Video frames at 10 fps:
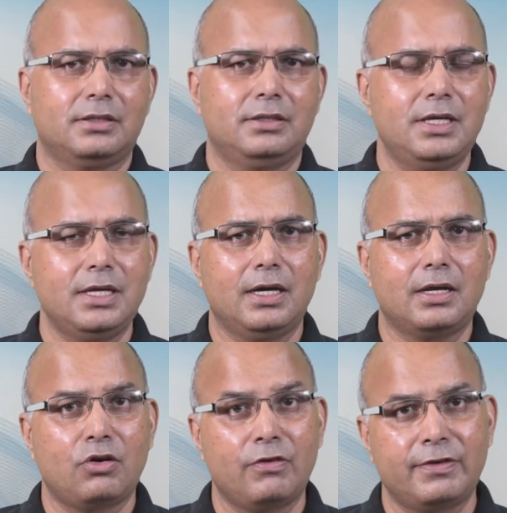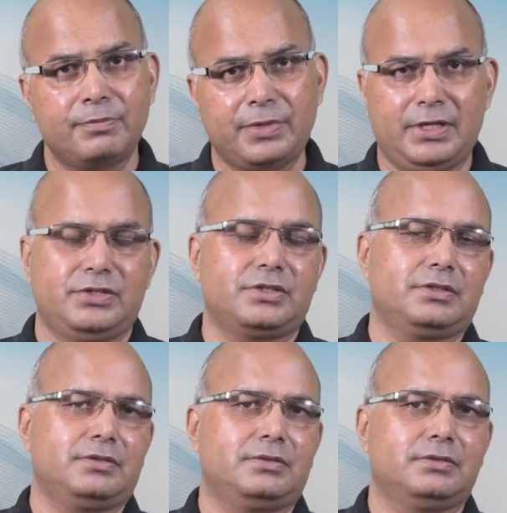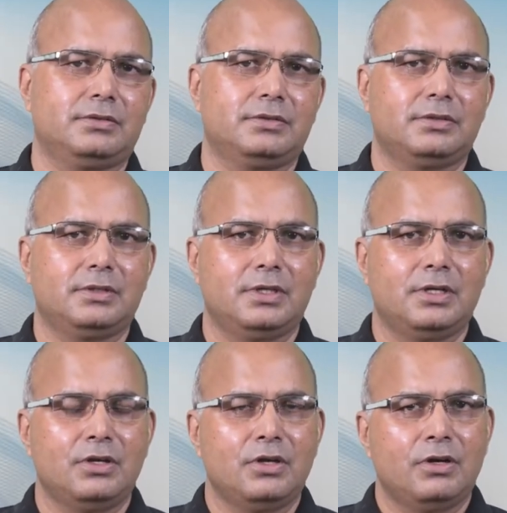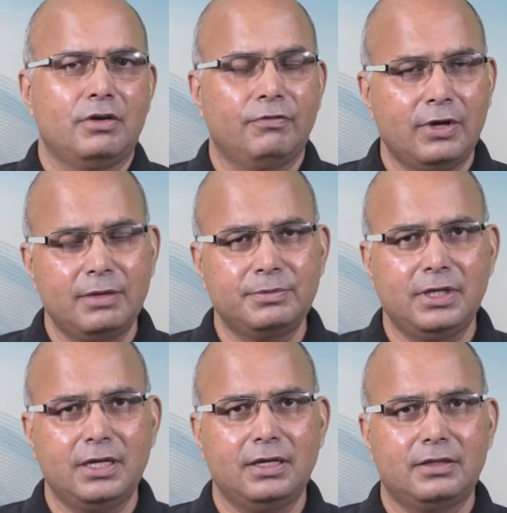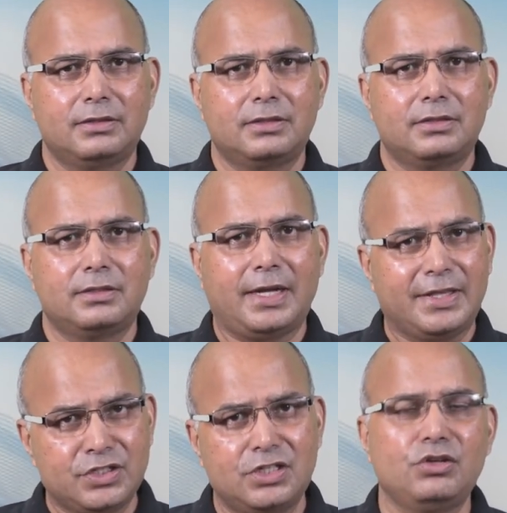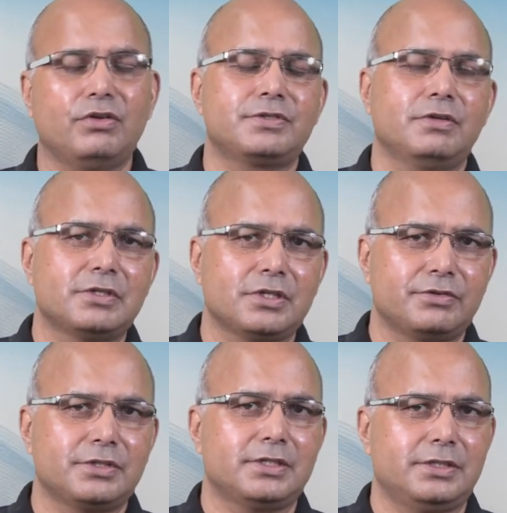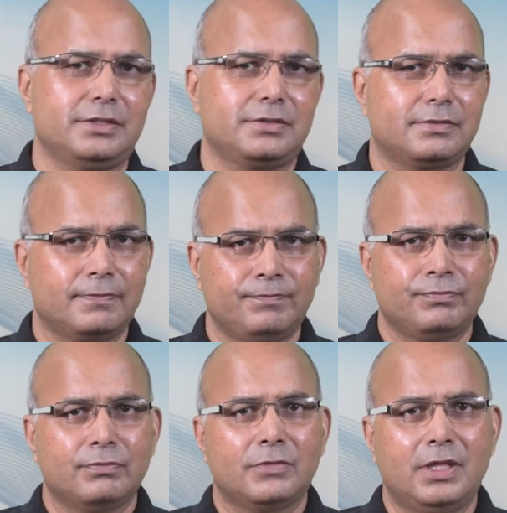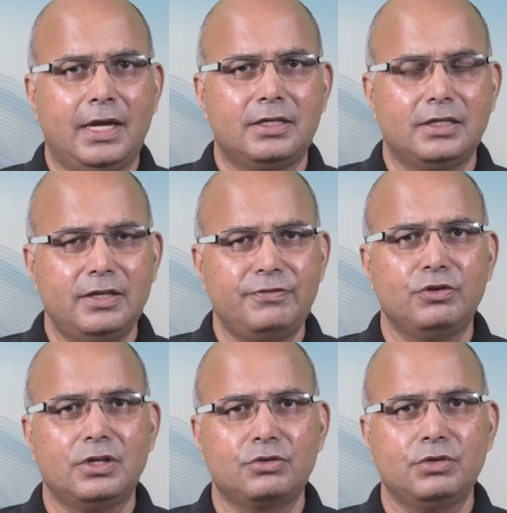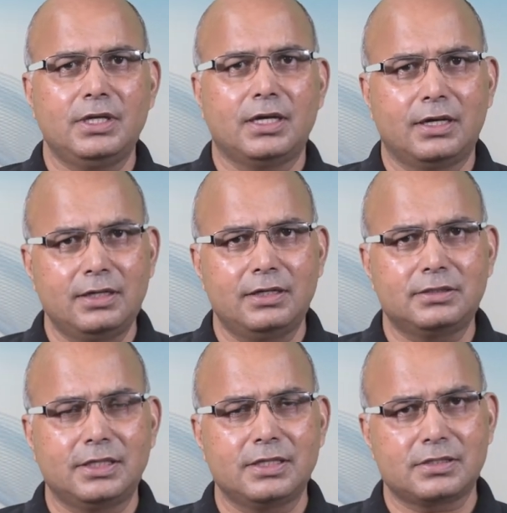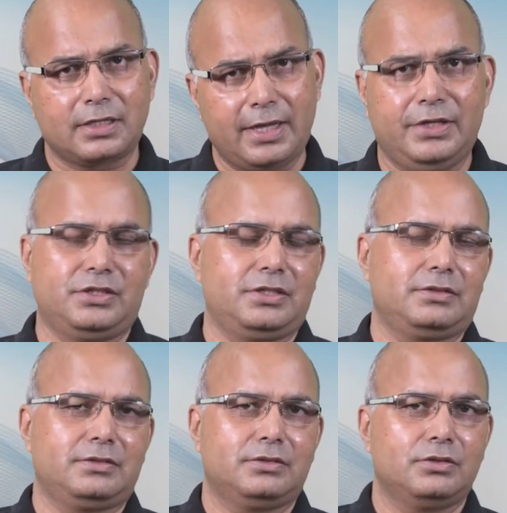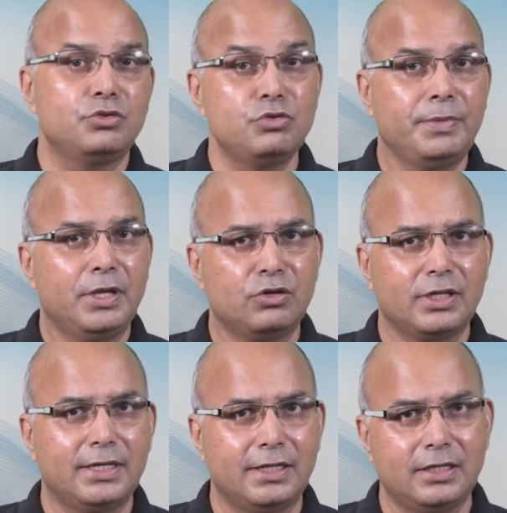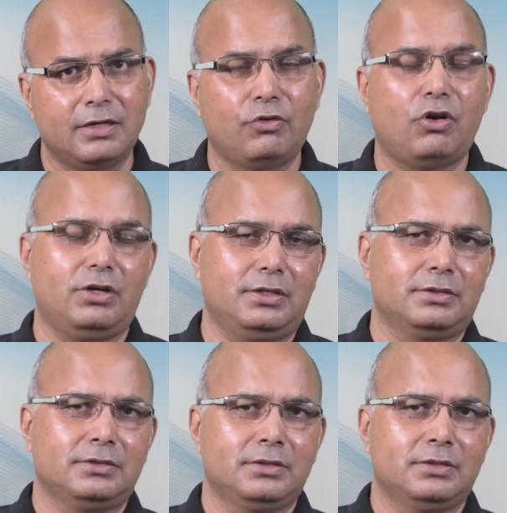they are often punished. One of the tragedy of civil services is that if you are doing 100 things right, you may not get any reward,